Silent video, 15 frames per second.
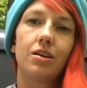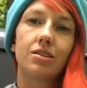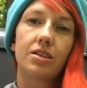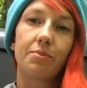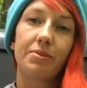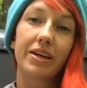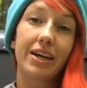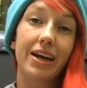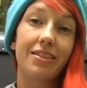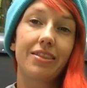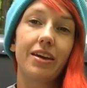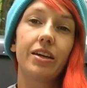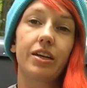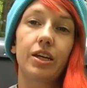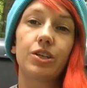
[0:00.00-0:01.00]
Something I
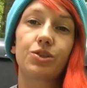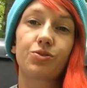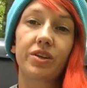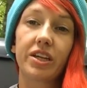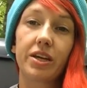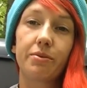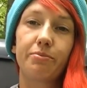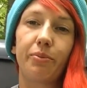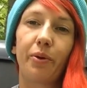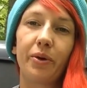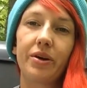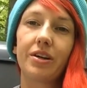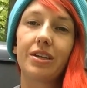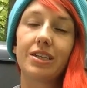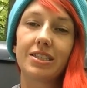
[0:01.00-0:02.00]
think is really
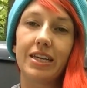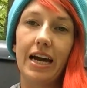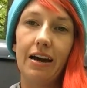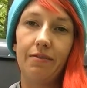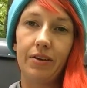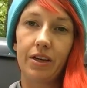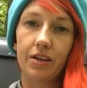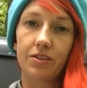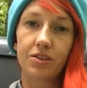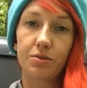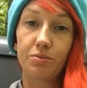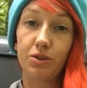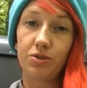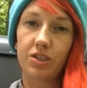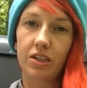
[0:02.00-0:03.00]
important is having
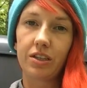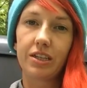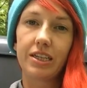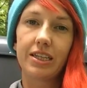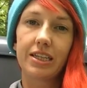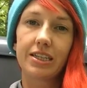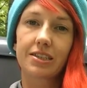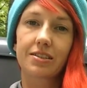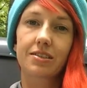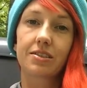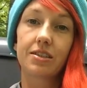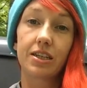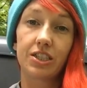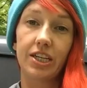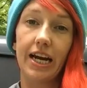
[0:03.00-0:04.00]
some utility discs,
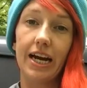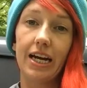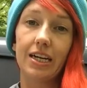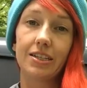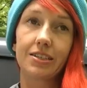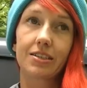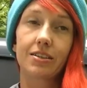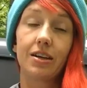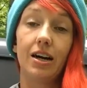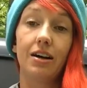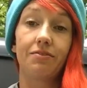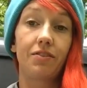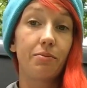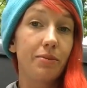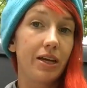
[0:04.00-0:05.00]
such as,
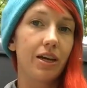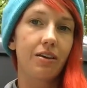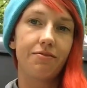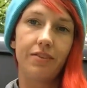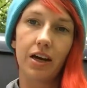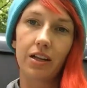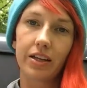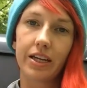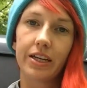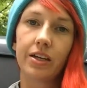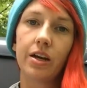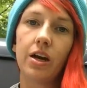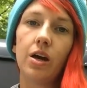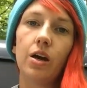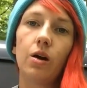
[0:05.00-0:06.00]
for me, a Felon
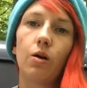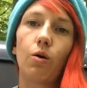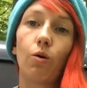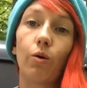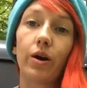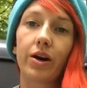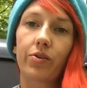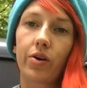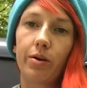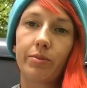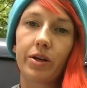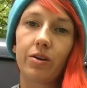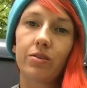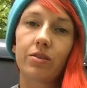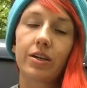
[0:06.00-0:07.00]
or a
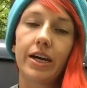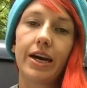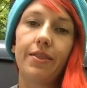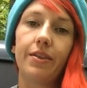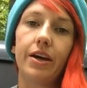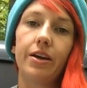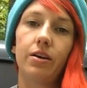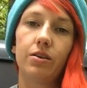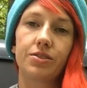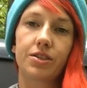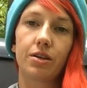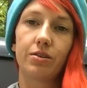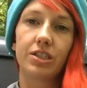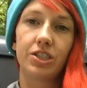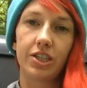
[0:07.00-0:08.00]
Criminal, and then
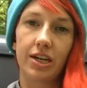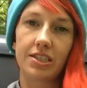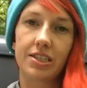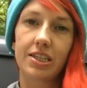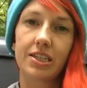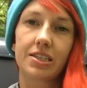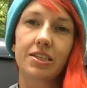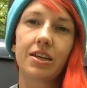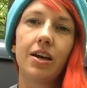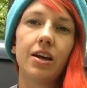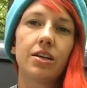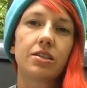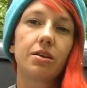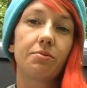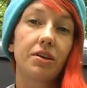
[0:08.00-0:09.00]
also a Justice.
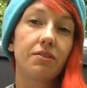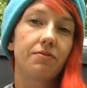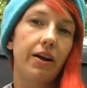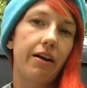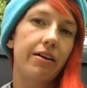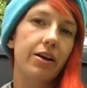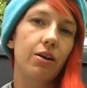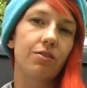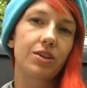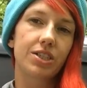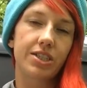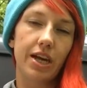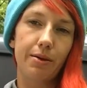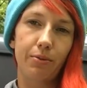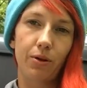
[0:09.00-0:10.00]
Something very
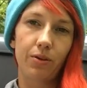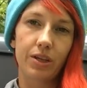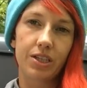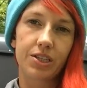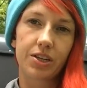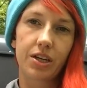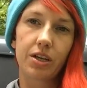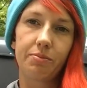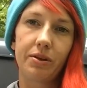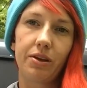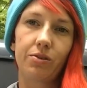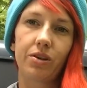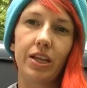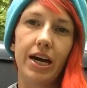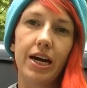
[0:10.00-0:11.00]
overstable that's going to
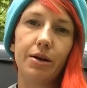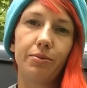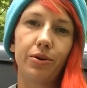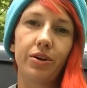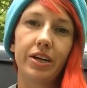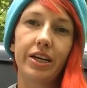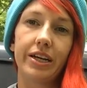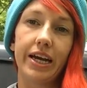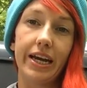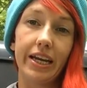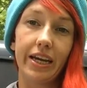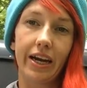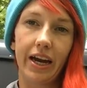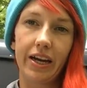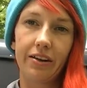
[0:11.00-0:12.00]
be reliable in
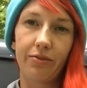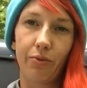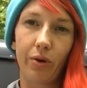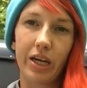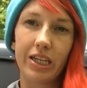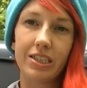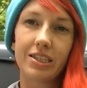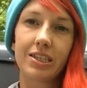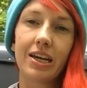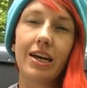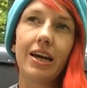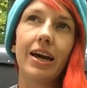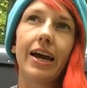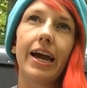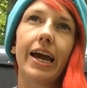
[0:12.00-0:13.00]
any kind of wind,
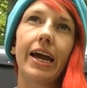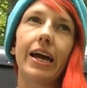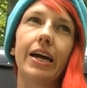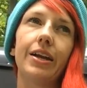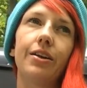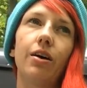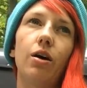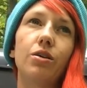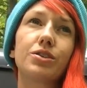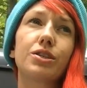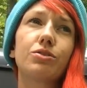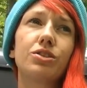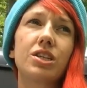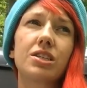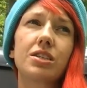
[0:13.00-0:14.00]
and
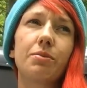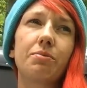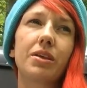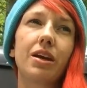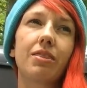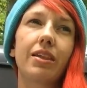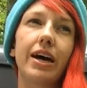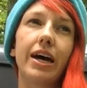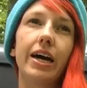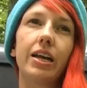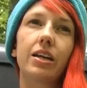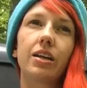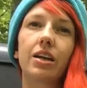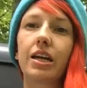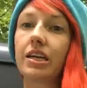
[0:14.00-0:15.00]
also just something that
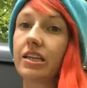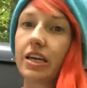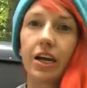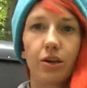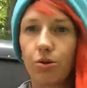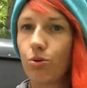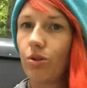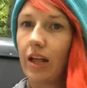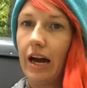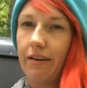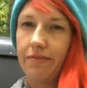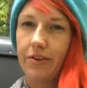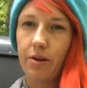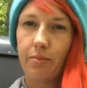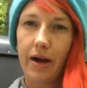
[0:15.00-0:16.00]
can get you
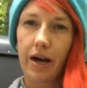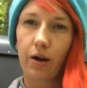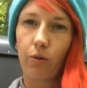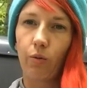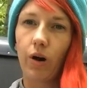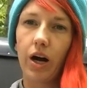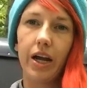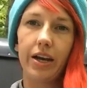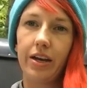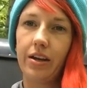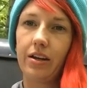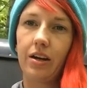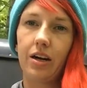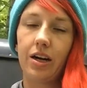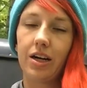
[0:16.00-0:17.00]
left no matter what
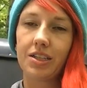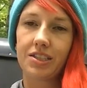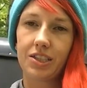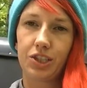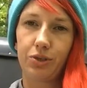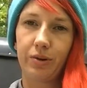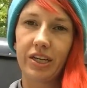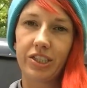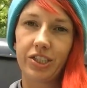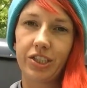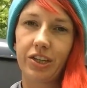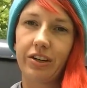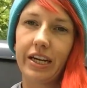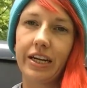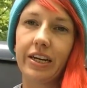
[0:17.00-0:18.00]
situation
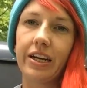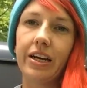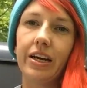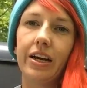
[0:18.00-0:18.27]
you're in.